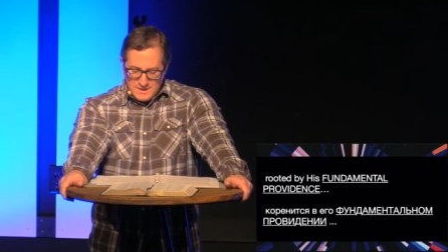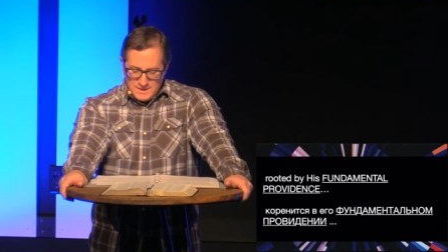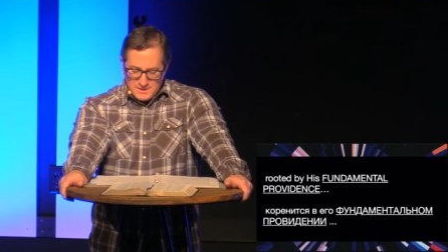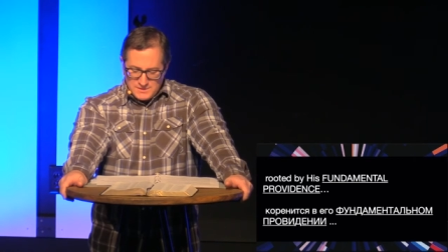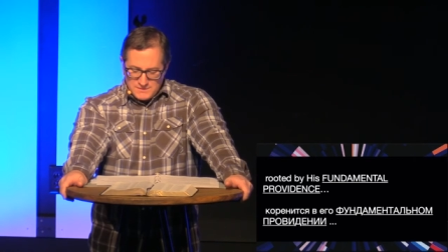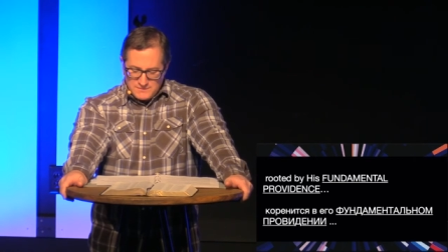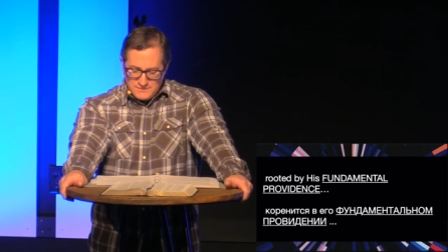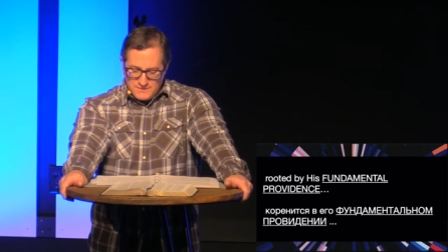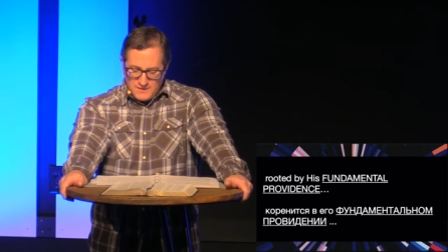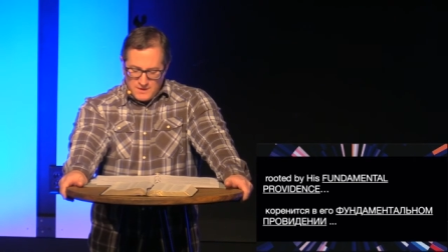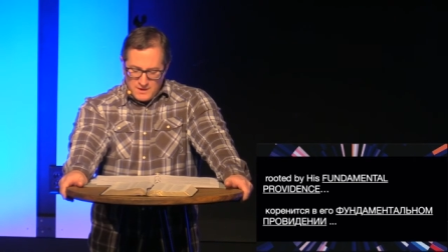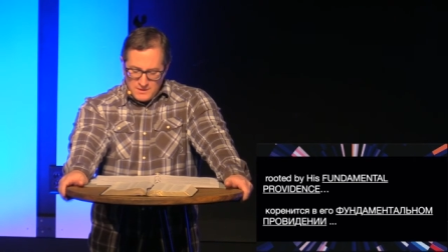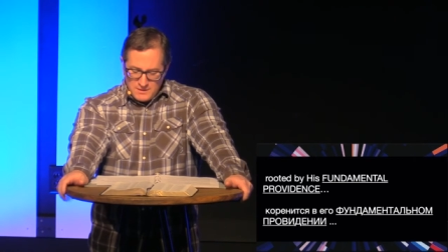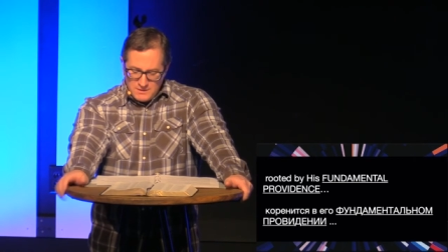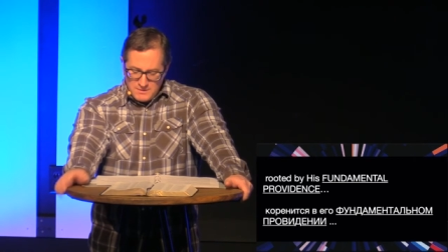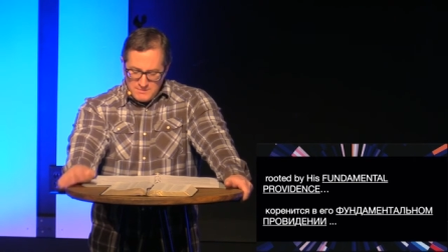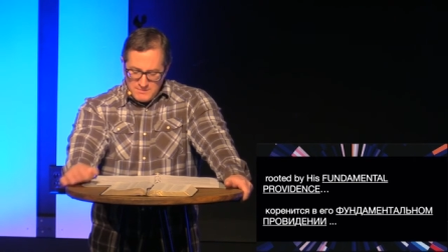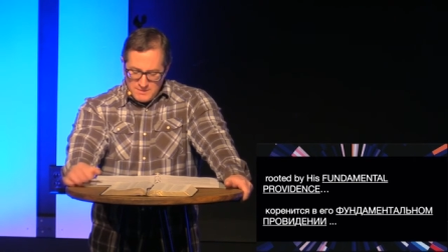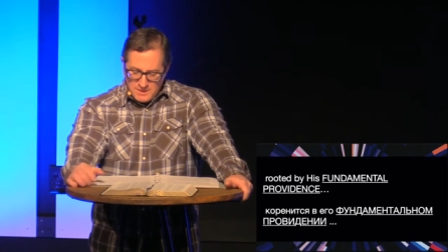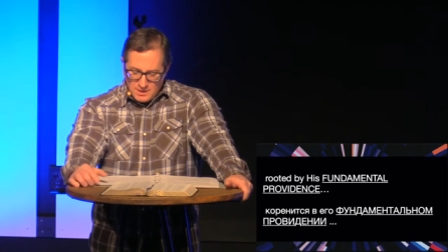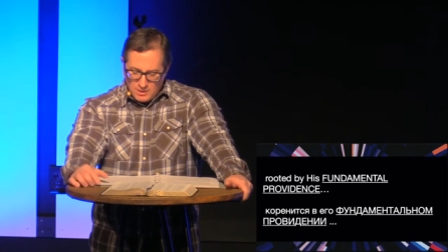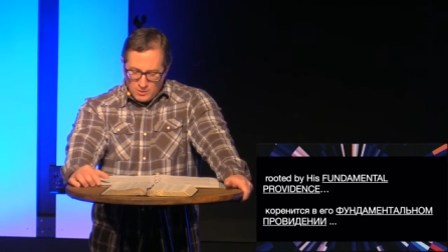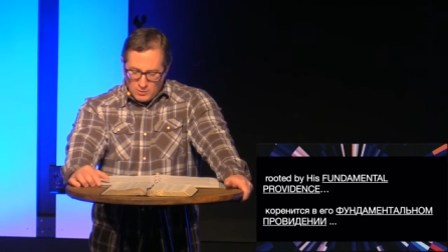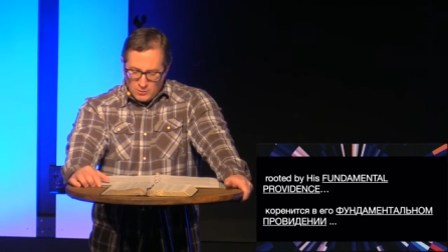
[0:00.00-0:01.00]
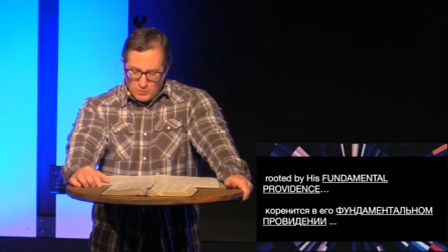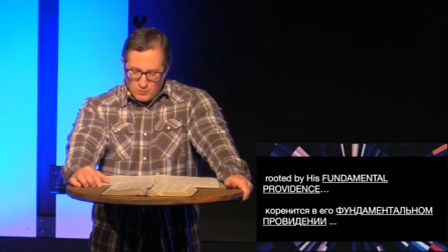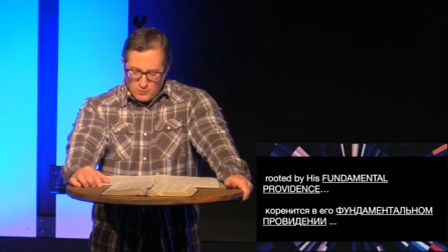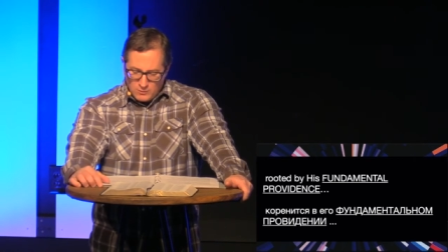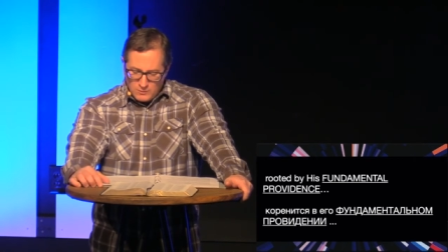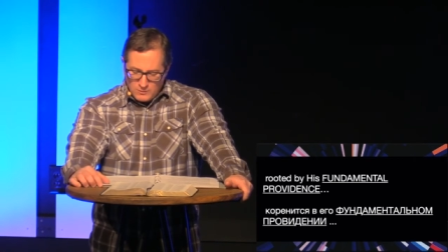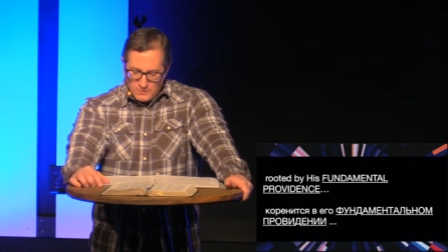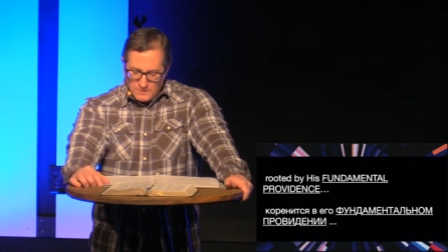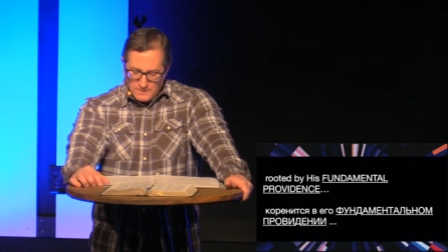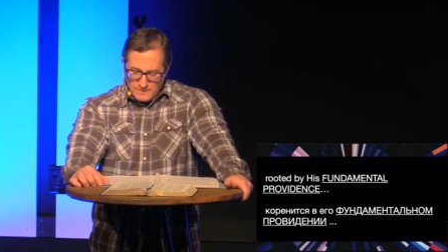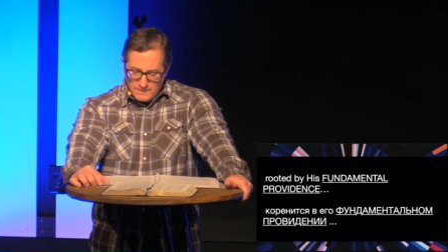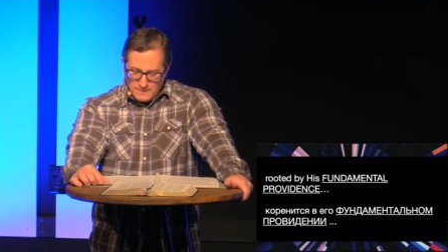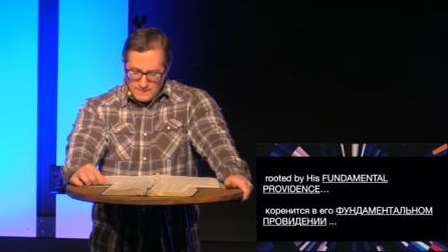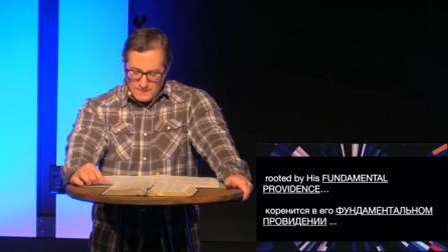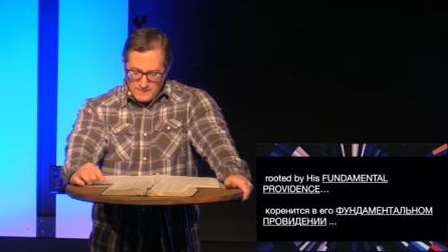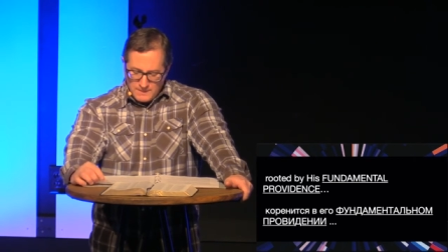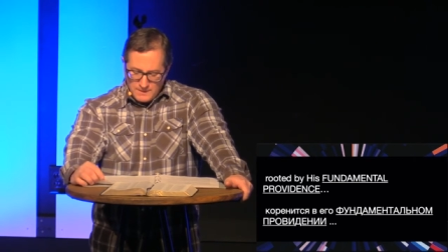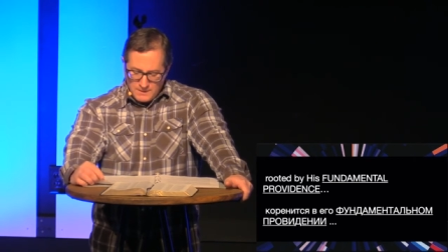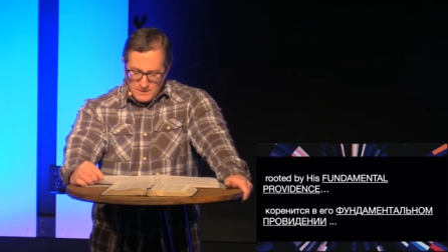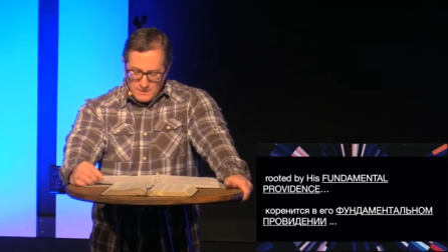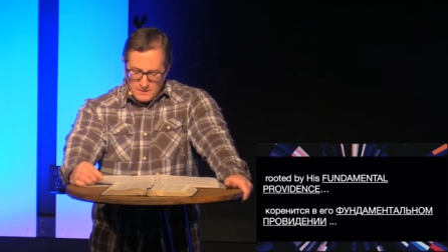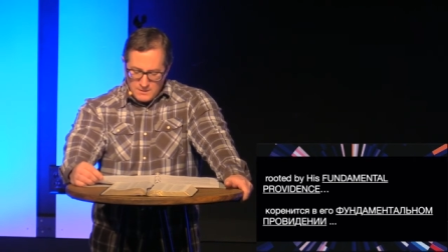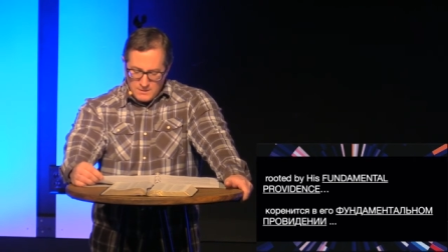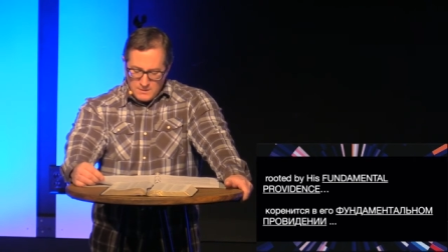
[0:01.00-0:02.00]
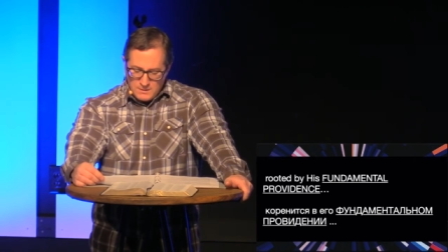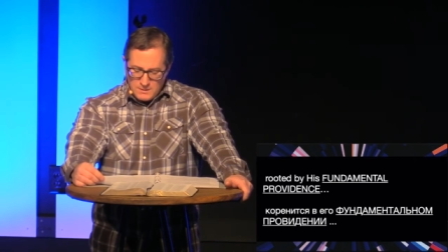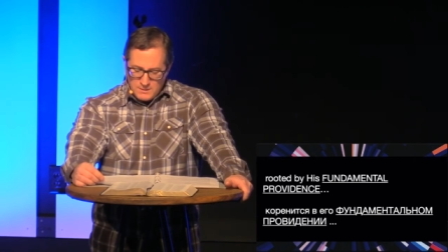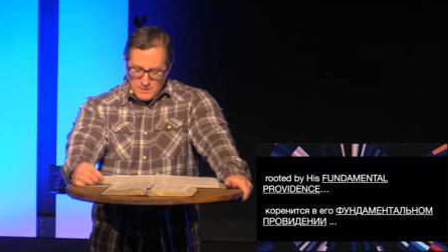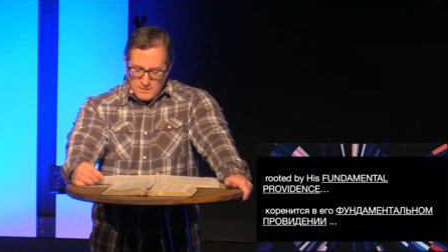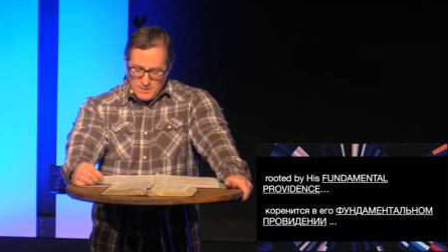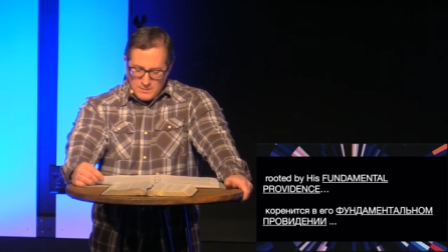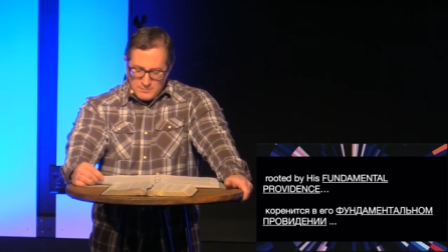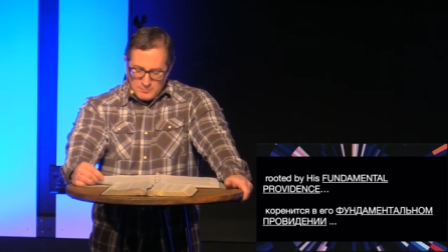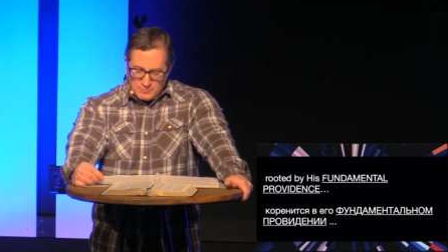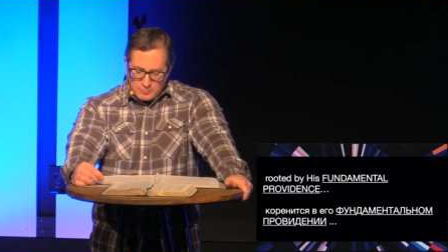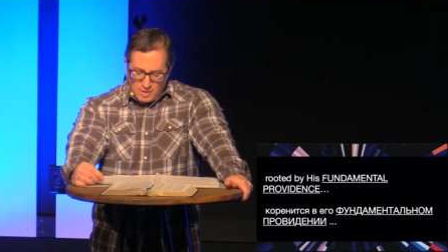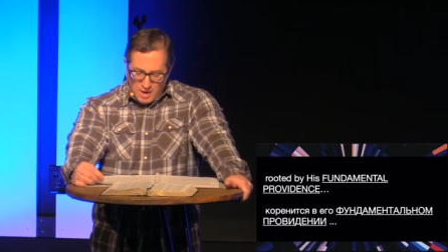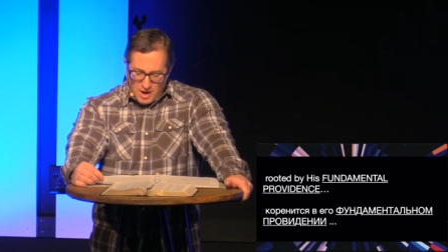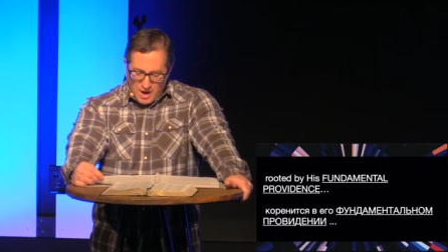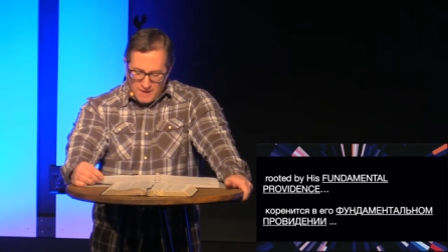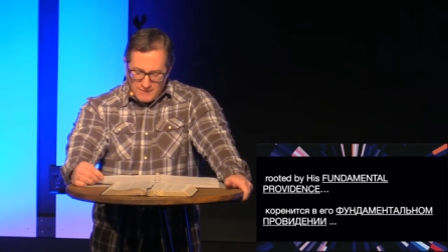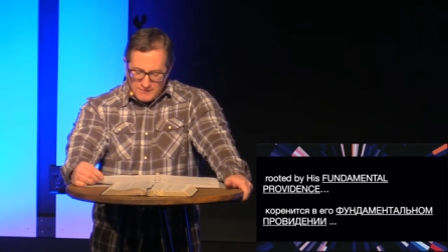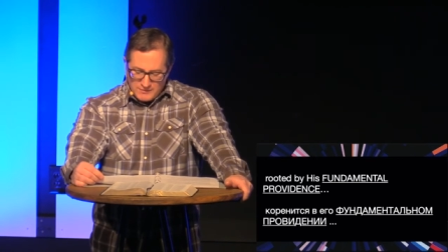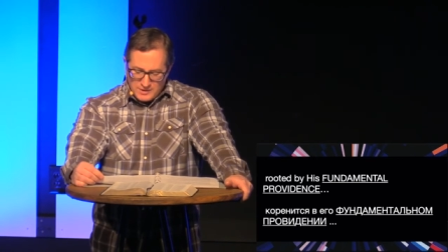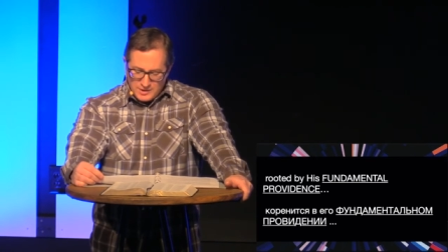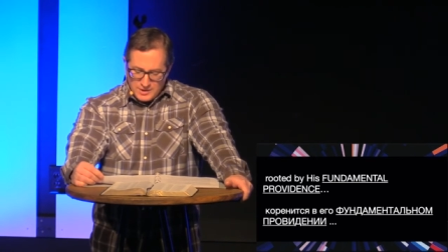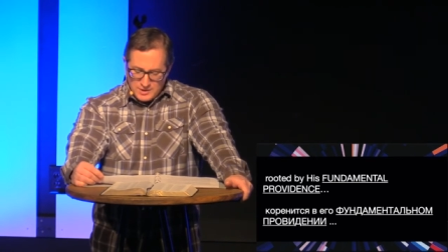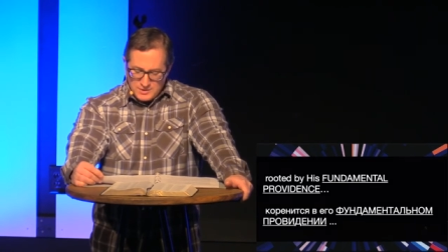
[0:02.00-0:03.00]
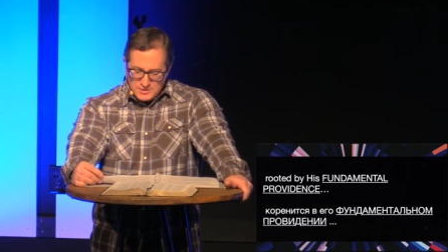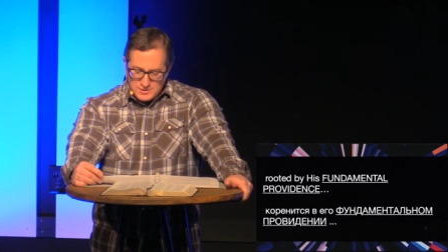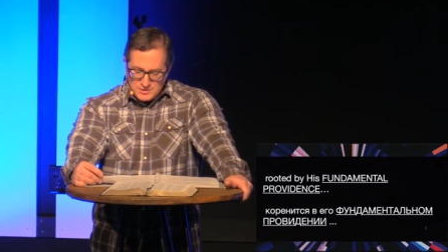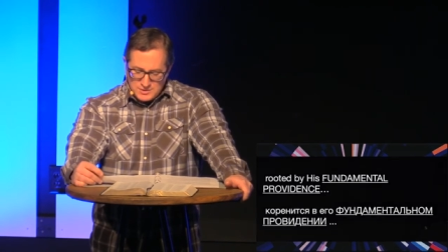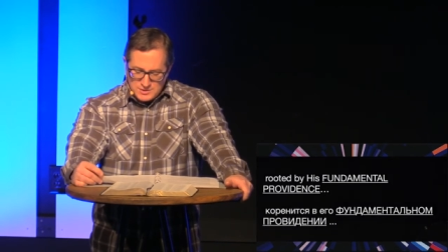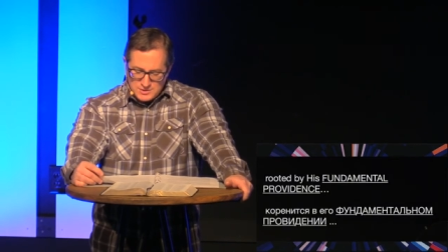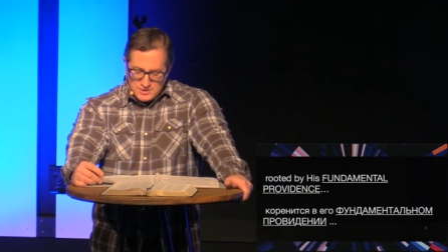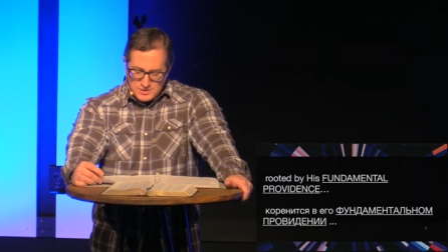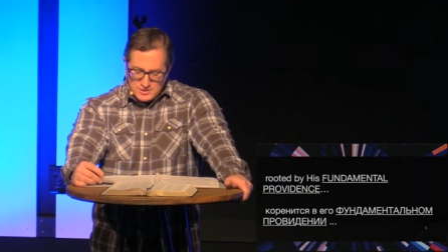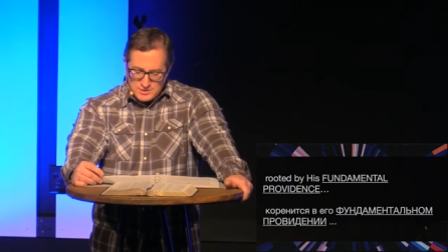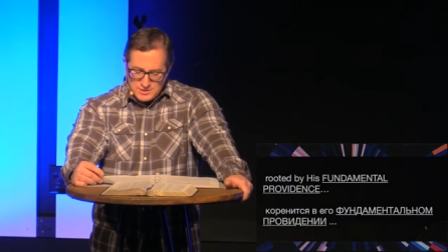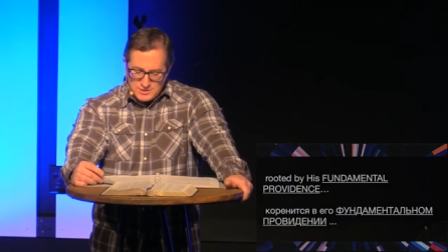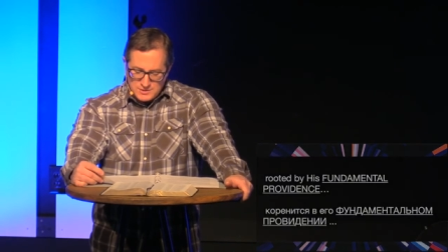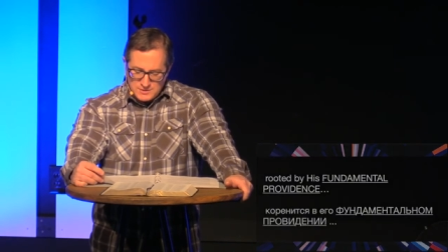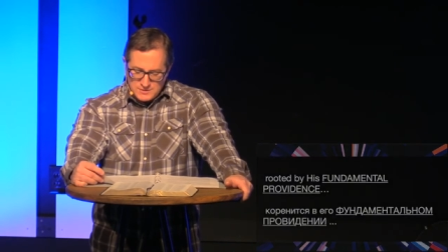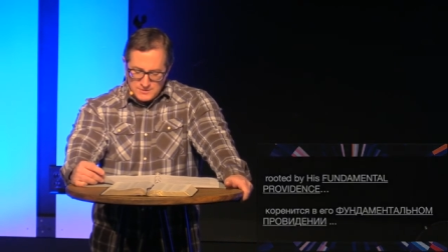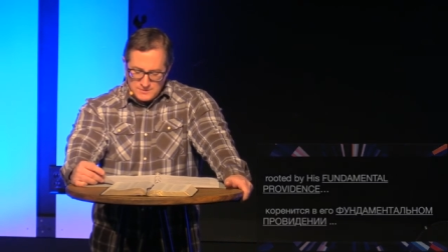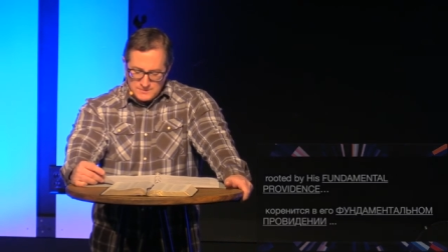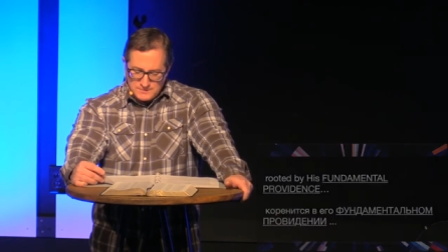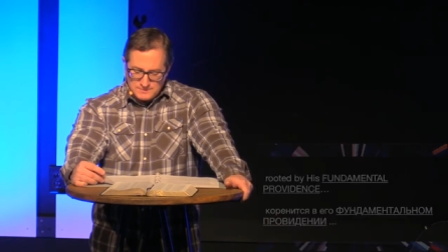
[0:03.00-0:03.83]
His fundamental providence.